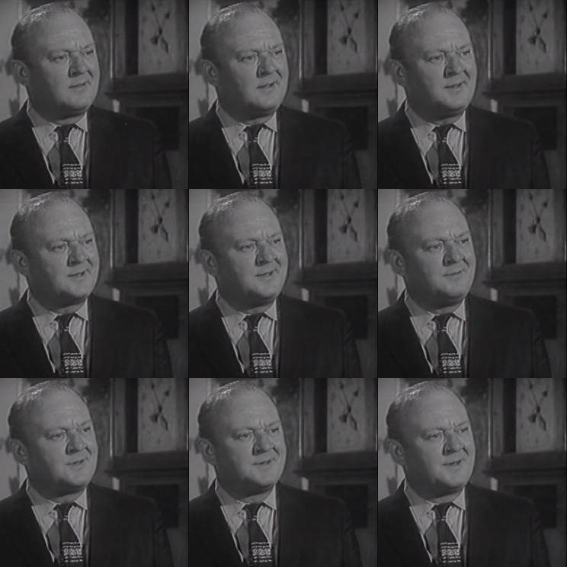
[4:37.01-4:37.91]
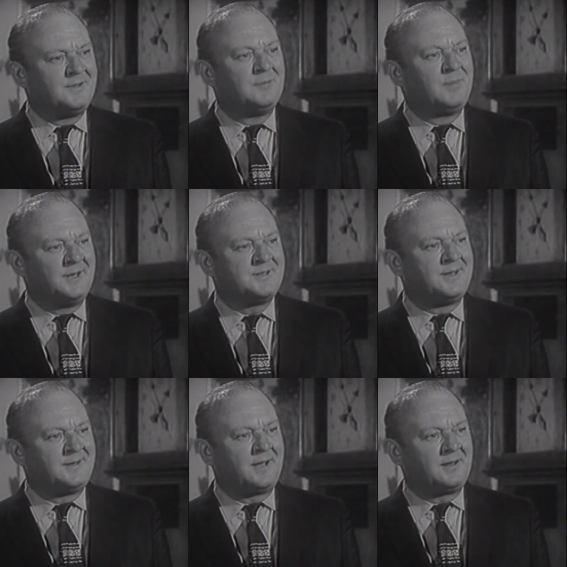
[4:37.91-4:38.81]
I guess he wasn't a real police
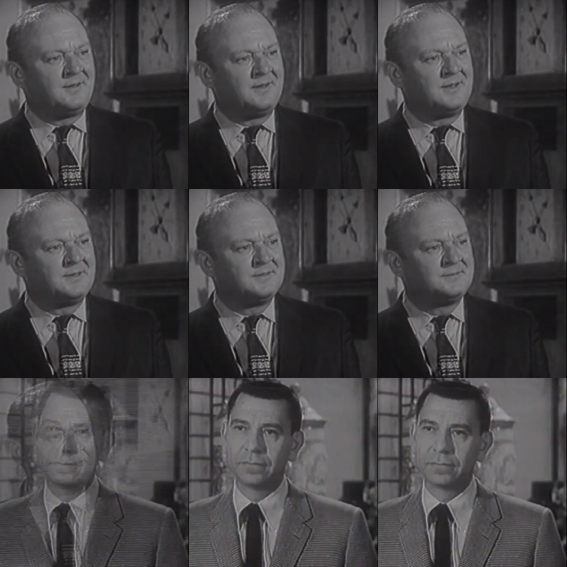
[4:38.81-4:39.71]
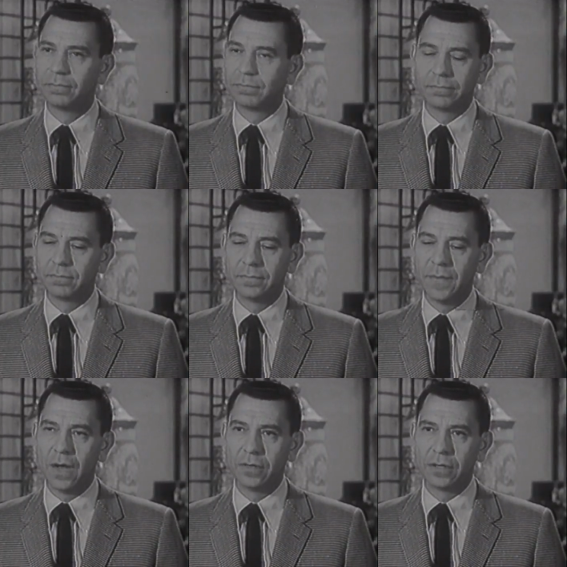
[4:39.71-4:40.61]
detective, huh?
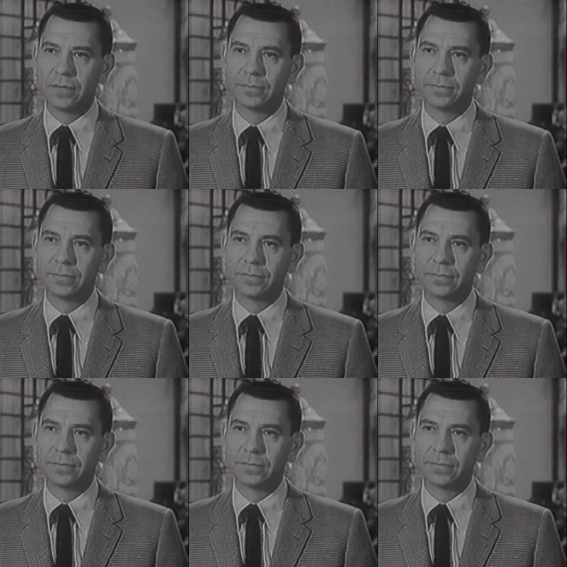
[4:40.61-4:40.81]
No, sir.